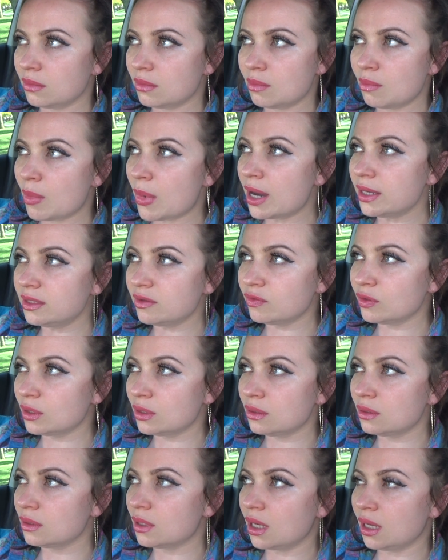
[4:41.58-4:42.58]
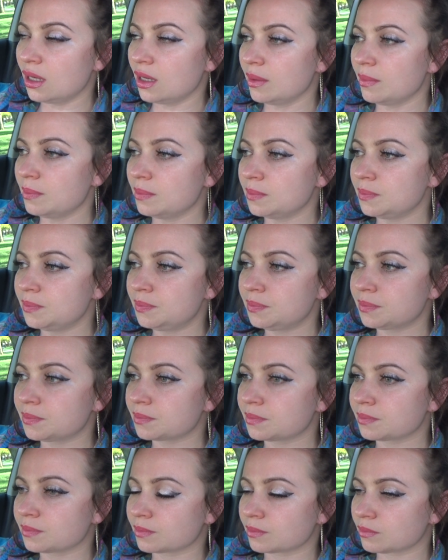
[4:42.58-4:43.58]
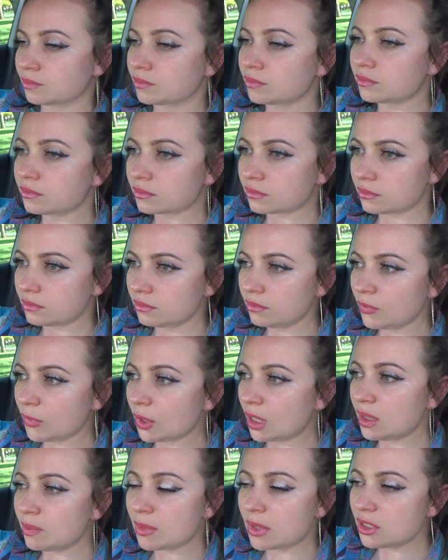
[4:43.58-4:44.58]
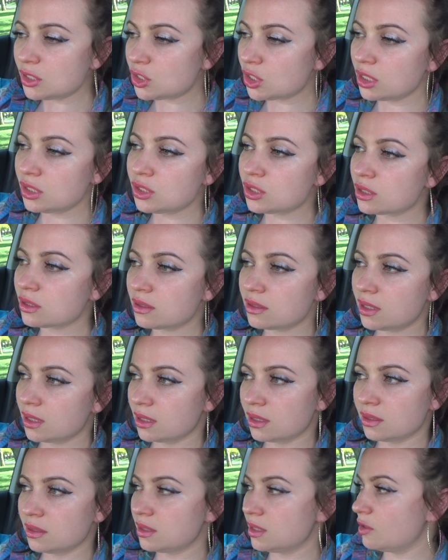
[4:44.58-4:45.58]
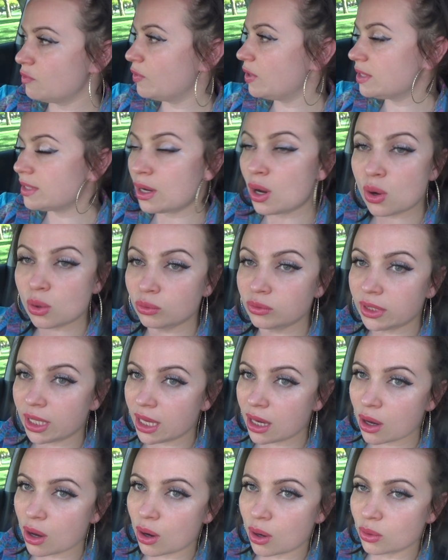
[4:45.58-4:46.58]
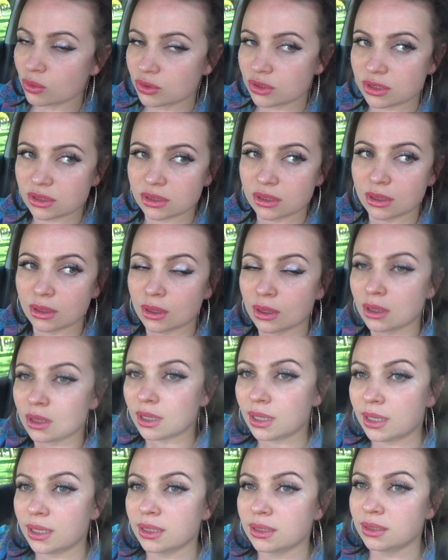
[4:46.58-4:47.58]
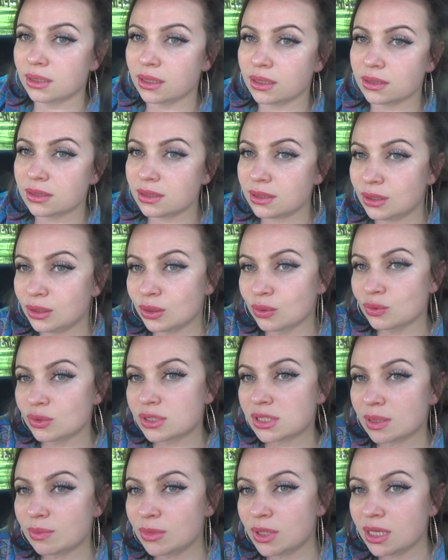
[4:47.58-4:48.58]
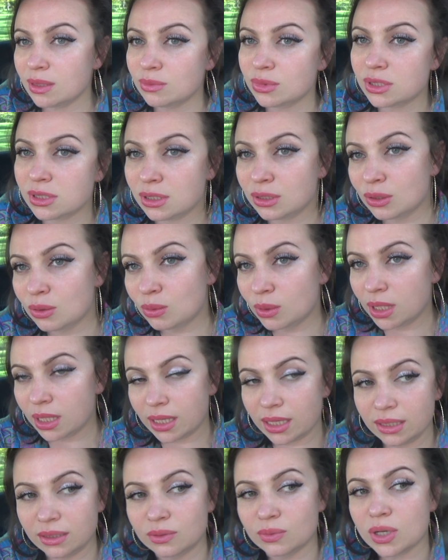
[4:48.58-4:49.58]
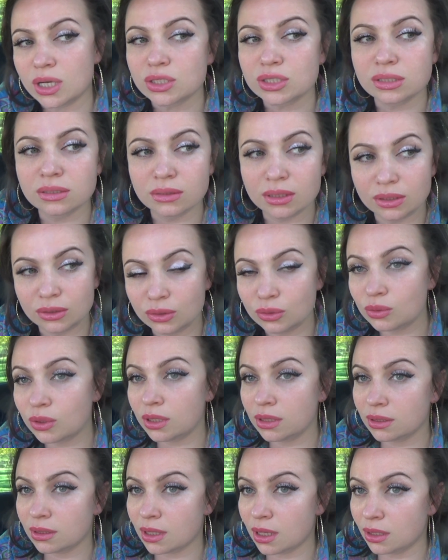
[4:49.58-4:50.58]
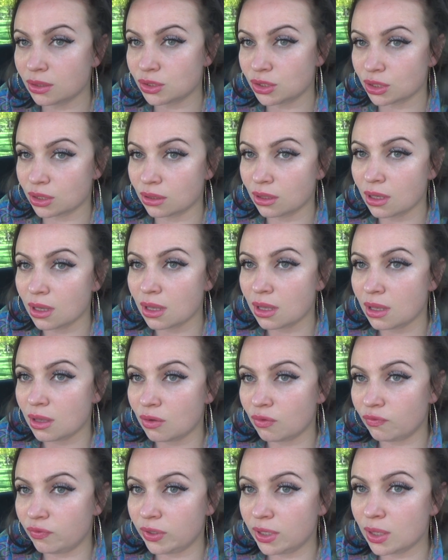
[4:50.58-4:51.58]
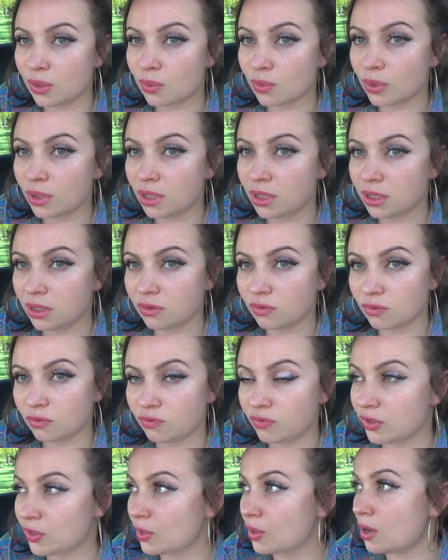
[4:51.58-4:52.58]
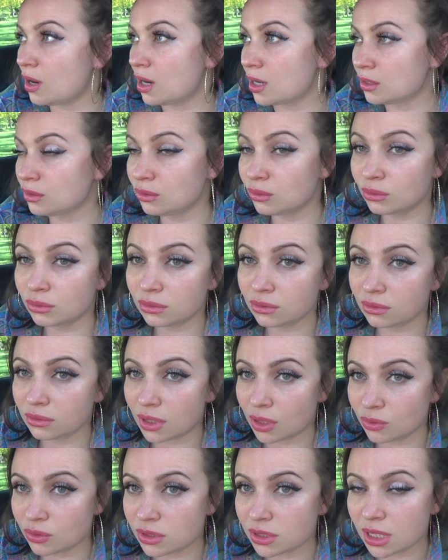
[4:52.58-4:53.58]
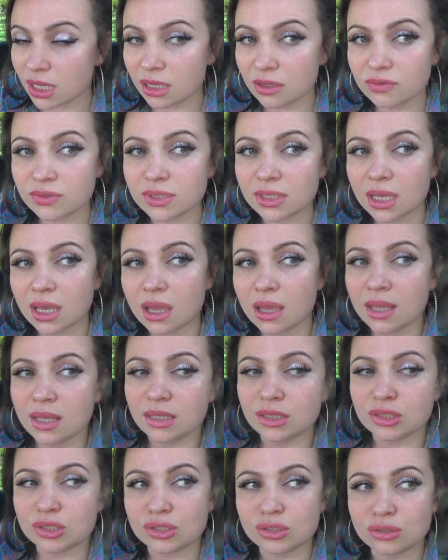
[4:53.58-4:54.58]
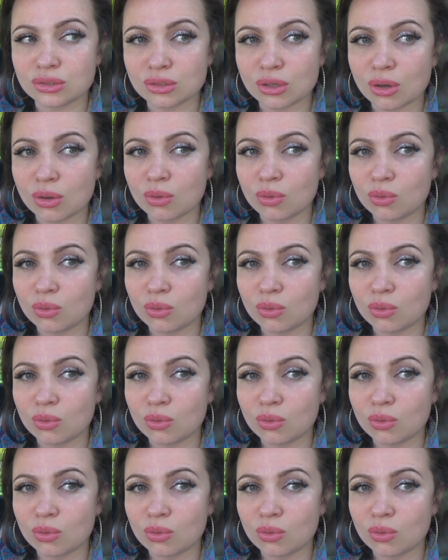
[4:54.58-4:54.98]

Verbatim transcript: might even um, it might change the the way the whole day goes and you know sometimes you know like in russian and ukrainian culture we are really very hard on ourselves so